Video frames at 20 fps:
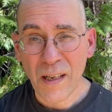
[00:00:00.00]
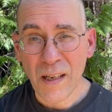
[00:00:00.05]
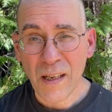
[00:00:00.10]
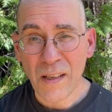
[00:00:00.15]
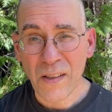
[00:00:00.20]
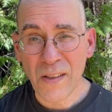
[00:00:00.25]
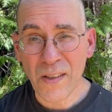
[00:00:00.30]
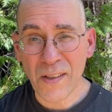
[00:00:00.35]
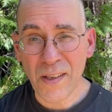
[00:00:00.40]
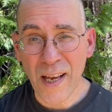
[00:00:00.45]

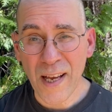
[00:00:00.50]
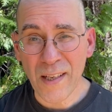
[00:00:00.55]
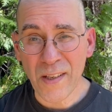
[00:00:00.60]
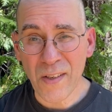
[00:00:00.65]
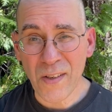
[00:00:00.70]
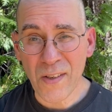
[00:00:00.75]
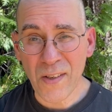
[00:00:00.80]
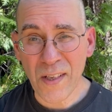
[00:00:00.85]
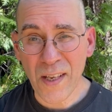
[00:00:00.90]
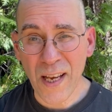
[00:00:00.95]

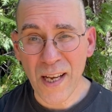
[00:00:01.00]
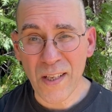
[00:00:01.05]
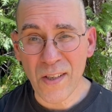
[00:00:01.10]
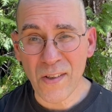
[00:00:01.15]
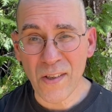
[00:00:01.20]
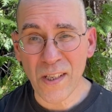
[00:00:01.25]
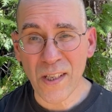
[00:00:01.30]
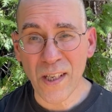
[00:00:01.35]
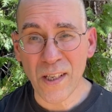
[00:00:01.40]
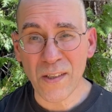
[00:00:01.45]
Sense gets
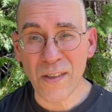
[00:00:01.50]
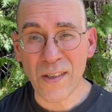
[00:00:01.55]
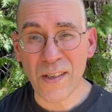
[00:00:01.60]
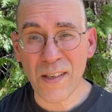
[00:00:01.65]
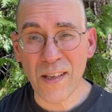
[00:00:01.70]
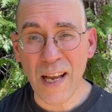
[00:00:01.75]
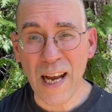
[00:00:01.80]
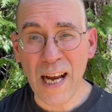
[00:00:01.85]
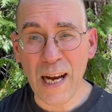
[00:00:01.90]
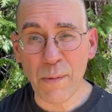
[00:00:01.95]

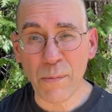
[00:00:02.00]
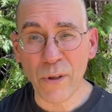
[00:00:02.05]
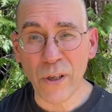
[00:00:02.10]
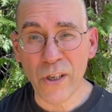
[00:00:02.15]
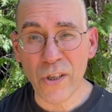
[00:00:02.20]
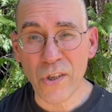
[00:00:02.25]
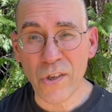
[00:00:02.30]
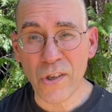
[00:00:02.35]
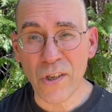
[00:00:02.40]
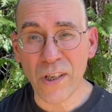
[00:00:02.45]
established